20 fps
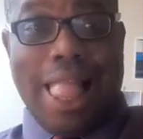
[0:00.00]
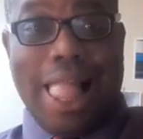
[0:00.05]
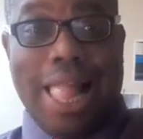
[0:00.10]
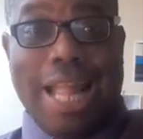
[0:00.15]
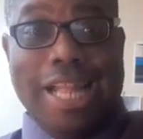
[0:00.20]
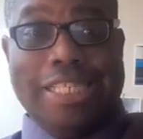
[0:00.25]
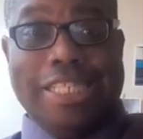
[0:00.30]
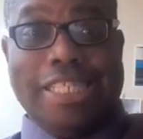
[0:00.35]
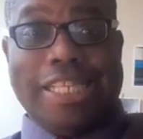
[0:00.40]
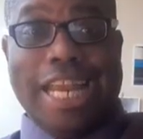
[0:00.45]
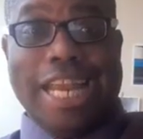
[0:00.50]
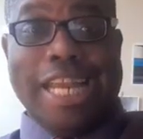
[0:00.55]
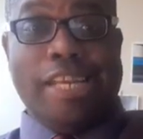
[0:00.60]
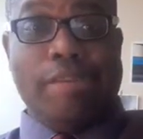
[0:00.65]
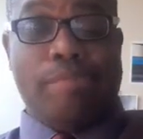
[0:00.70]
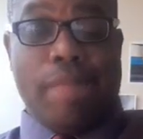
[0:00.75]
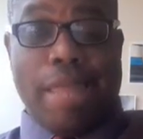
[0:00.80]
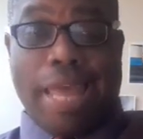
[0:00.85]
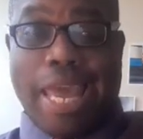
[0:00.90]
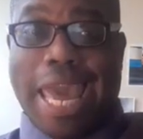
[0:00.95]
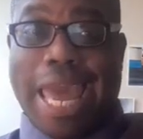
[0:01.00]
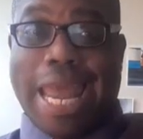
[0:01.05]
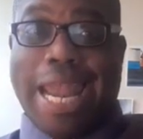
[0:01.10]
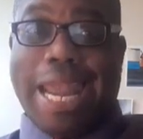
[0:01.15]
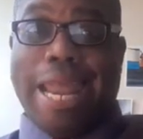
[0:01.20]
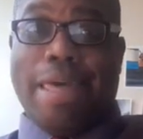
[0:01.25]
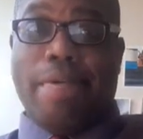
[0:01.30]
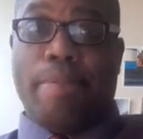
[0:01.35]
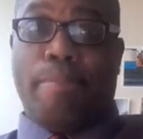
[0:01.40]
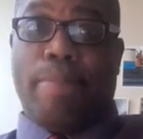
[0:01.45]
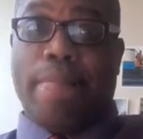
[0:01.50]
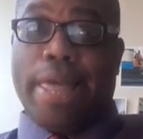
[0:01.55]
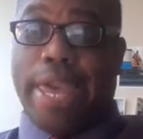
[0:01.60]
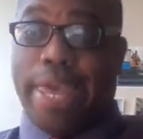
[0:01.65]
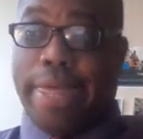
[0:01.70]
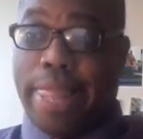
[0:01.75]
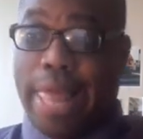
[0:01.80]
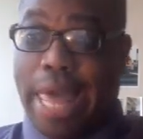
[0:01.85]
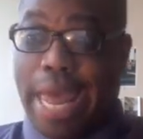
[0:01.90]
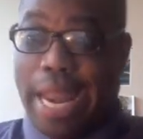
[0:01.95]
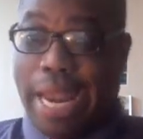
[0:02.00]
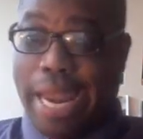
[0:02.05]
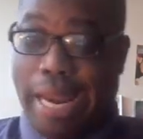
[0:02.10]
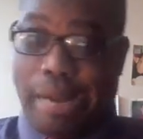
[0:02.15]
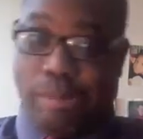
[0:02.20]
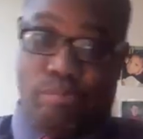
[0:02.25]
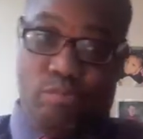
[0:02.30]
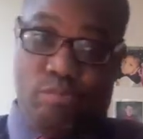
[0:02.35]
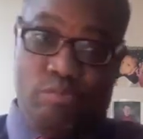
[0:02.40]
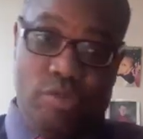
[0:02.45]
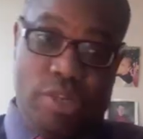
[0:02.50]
And Cheney plan, he another plan lined up.